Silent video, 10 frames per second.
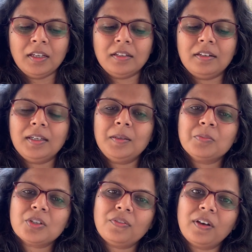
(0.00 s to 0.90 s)

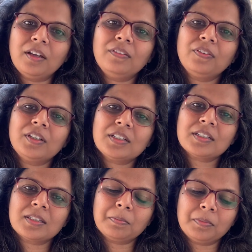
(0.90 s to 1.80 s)
Dreams of
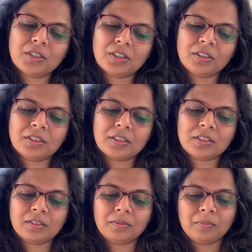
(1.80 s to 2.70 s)
unfinished
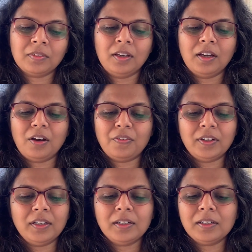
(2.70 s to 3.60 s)
submissions, of
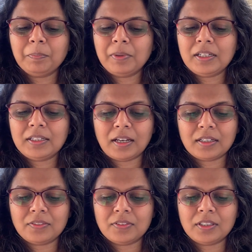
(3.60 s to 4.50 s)
incomplete
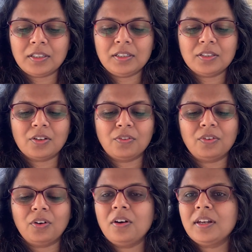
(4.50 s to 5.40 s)
activities, of
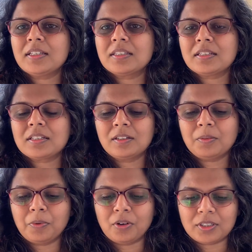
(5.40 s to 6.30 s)
non-existent
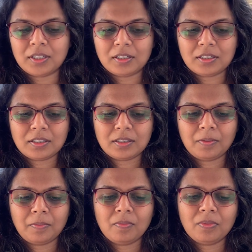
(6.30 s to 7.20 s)
projects.
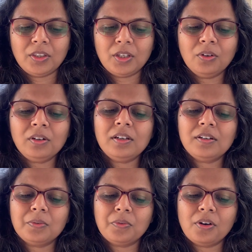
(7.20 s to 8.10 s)
The only
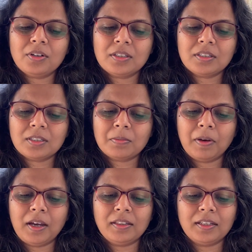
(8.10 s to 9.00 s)
reward is the
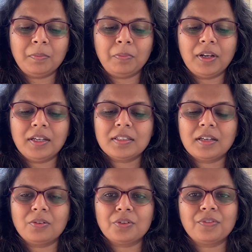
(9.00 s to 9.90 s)
smile that breaks
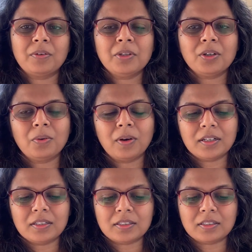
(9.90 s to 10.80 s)
out from the
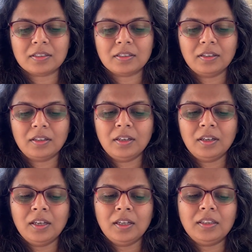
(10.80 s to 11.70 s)
quietest,
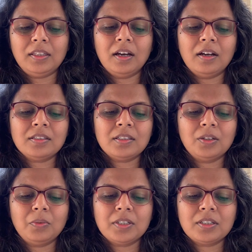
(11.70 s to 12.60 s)
the
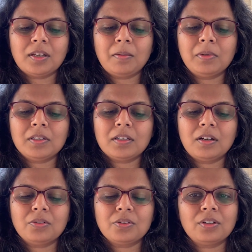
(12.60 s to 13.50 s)
answer which tumbles
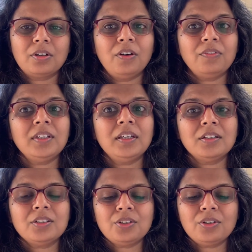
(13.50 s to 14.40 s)
out of the
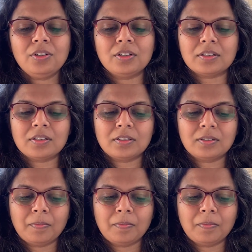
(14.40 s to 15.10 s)
unsurest,